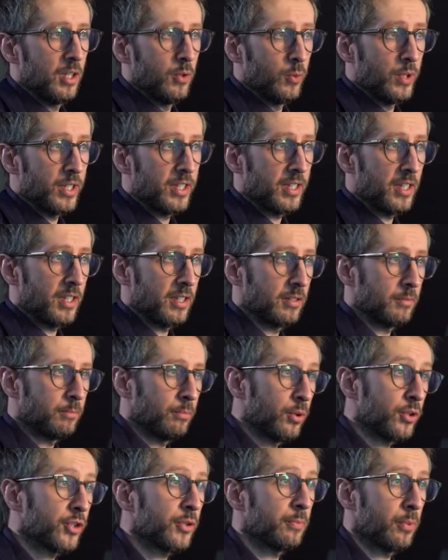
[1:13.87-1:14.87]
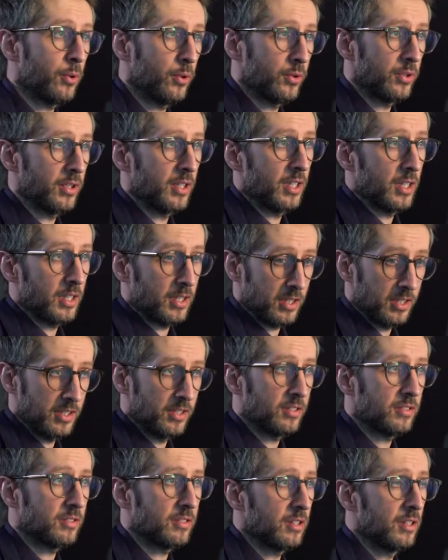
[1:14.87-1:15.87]
we can postpone at
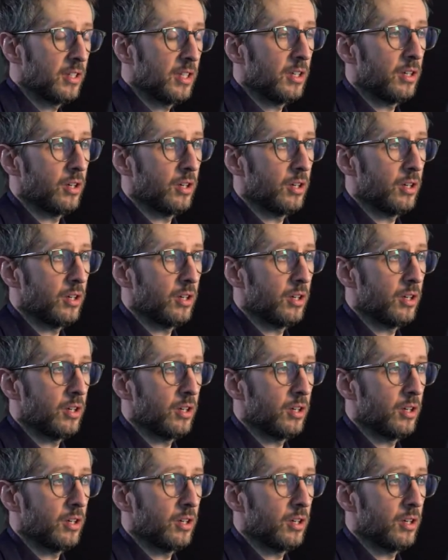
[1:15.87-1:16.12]
least